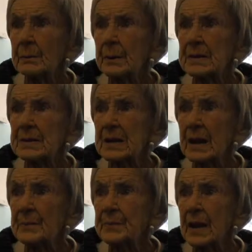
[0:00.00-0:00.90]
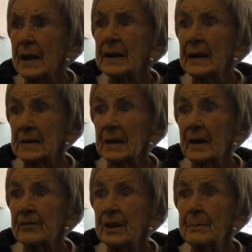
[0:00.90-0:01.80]
But he had a
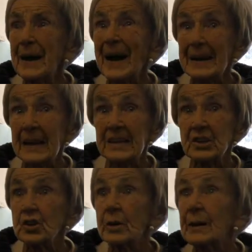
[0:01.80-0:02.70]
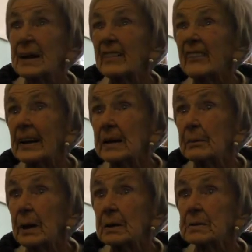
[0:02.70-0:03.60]
lovely man under him, like a
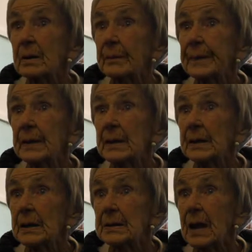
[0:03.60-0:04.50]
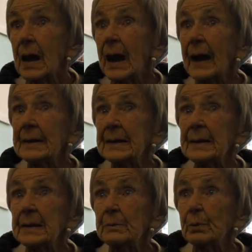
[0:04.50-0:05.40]
fireman or something, in it. And
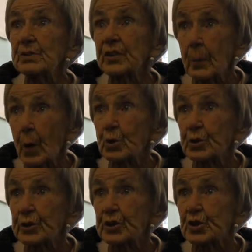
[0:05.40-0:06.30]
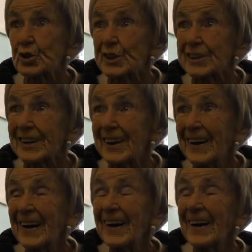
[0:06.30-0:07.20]
he was from Oxford Street.
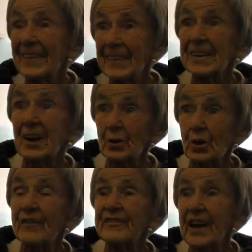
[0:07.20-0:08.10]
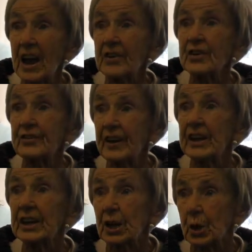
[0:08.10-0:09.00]
And they got on very,
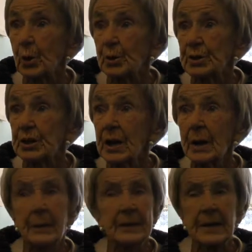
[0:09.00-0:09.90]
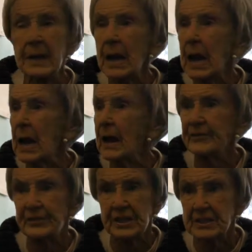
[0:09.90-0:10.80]
very good. But he
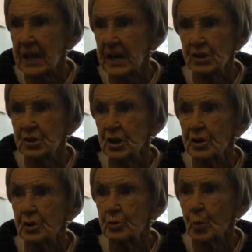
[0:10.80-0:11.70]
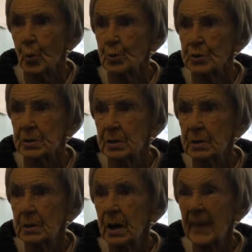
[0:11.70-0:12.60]
loved his engine, the Rose.
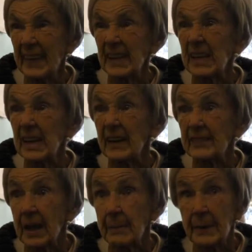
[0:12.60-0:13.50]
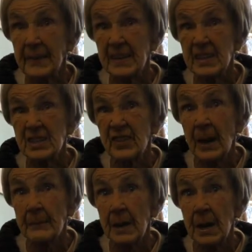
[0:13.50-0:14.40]
I think he loved them better than his family.